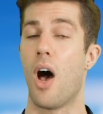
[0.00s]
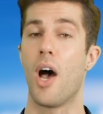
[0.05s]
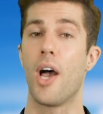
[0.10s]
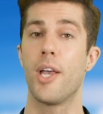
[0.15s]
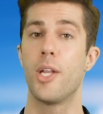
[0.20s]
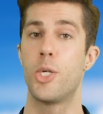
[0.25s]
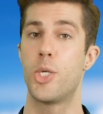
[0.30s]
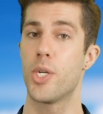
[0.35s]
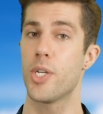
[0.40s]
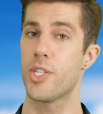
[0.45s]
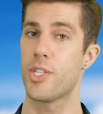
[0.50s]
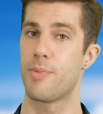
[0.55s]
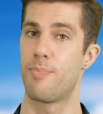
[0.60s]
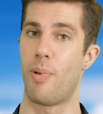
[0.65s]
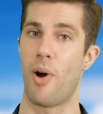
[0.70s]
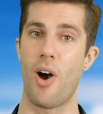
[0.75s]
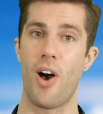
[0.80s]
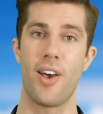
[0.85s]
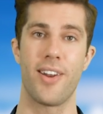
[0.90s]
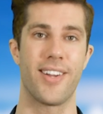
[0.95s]
I
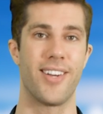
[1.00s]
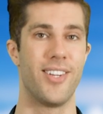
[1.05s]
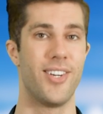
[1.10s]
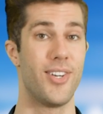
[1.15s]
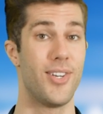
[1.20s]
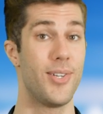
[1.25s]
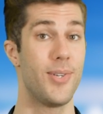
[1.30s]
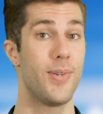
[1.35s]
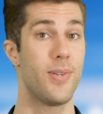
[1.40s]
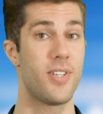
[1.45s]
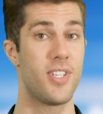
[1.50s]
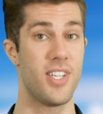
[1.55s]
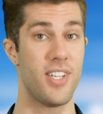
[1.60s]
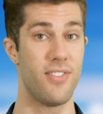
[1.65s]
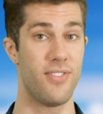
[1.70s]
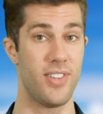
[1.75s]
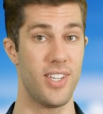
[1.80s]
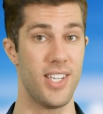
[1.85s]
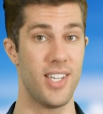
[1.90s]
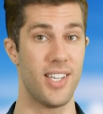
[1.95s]
just bought a new
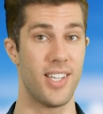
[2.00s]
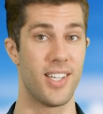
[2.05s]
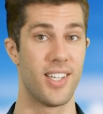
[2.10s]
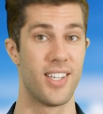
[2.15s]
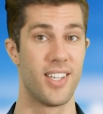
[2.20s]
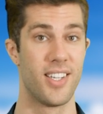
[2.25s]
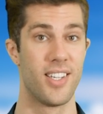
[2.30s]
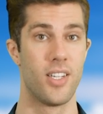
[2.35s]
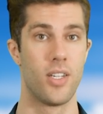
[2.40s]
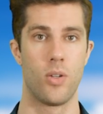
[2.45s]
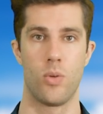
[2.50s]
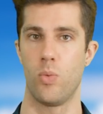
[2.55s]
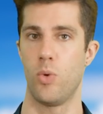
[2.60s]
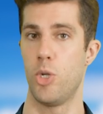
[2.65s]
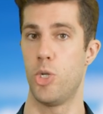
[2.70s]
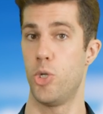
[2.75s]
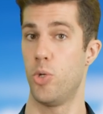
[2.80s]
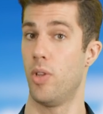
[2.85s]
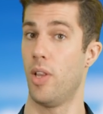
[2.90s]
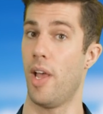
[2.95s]
TV.
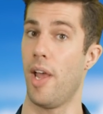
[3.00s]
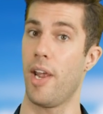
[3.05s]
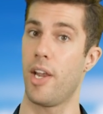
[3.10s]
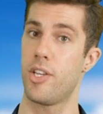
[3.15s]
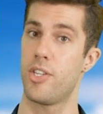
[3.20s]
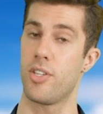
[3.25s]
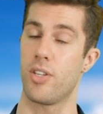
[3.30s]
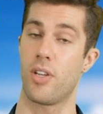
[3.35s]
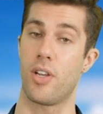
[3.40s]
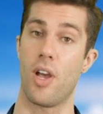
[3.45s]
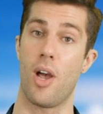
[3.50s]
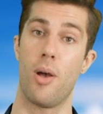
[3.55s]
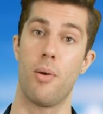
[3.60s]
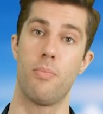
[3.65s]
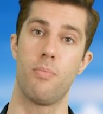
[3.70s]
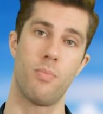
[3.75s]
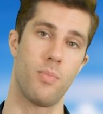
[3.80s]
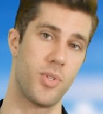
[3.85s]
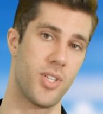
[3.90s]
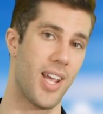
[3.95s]
Would you like to
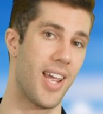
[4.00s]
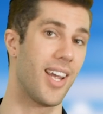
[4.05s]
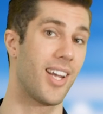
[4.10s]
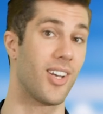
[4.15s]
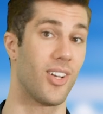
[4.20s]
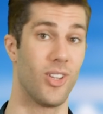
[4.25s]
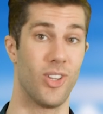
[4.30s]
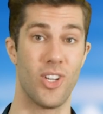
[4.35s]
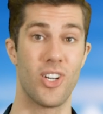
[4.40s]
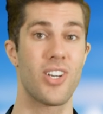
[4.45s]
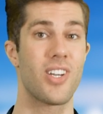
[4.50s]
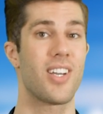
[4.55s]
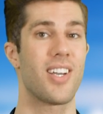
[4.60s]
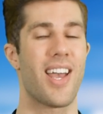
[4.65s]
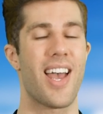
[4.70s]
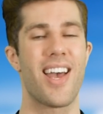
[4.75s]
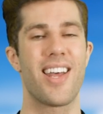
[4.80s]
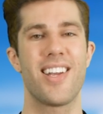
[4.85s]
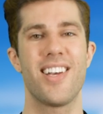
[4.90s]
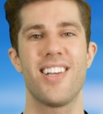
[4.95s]
come take a look
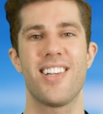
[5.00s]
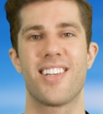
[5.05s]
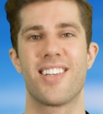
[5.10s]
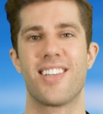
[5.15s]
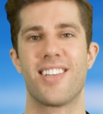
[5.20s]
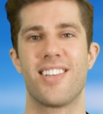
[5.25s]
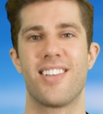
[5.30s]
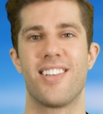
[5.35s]
at it?